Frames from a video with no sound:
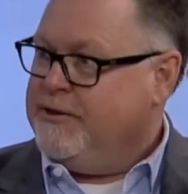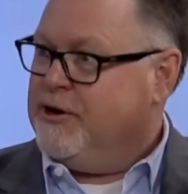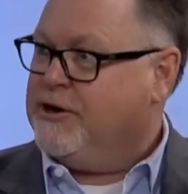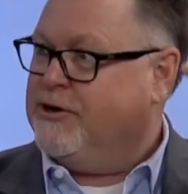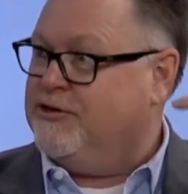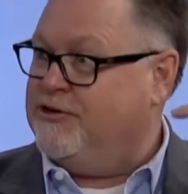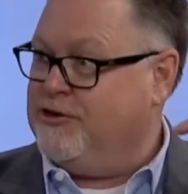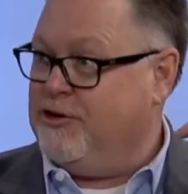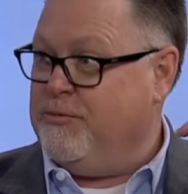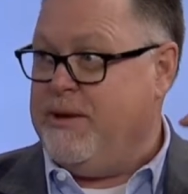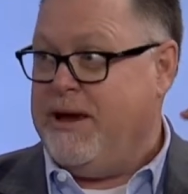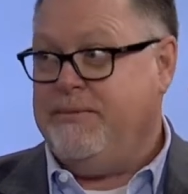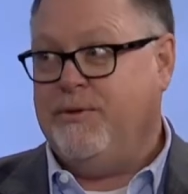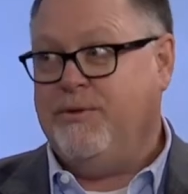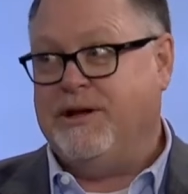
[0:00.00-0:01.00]
they're concerned,
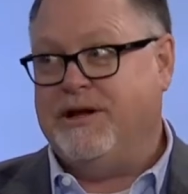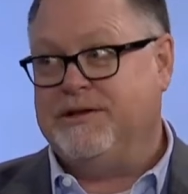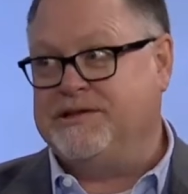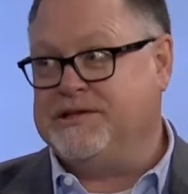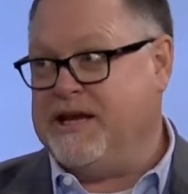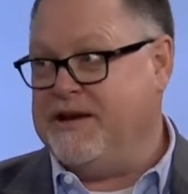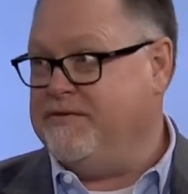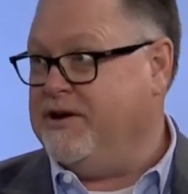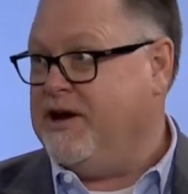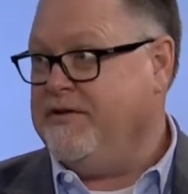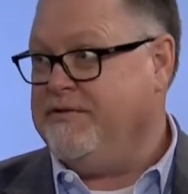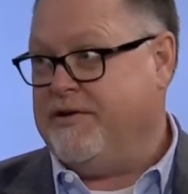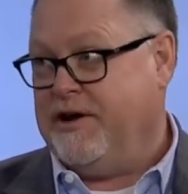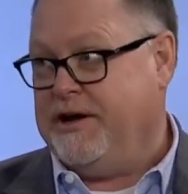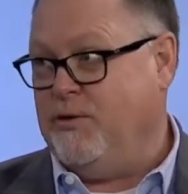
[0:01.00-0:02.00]
maybe we didn't save
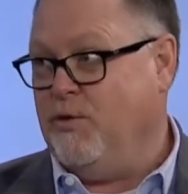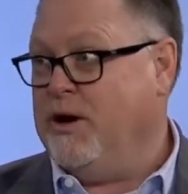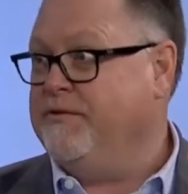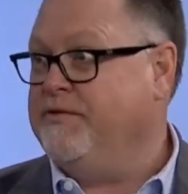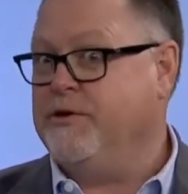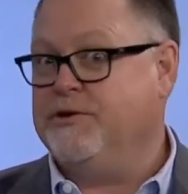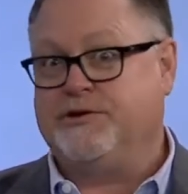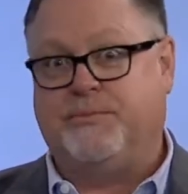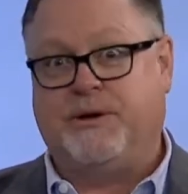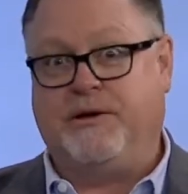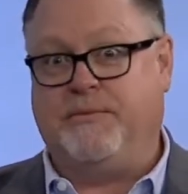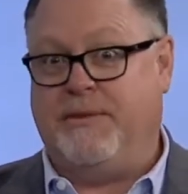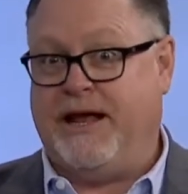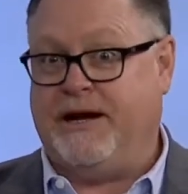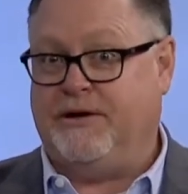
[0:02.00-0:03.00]
enough, honey. What if there's a big
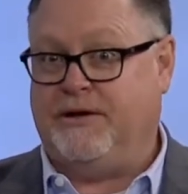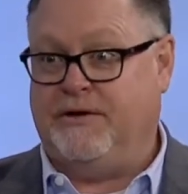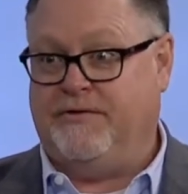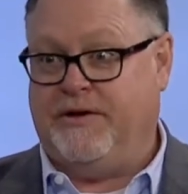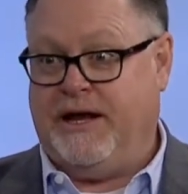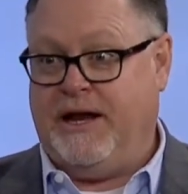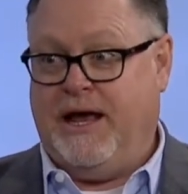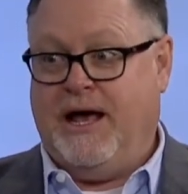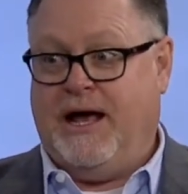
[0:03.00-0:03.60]
medical event?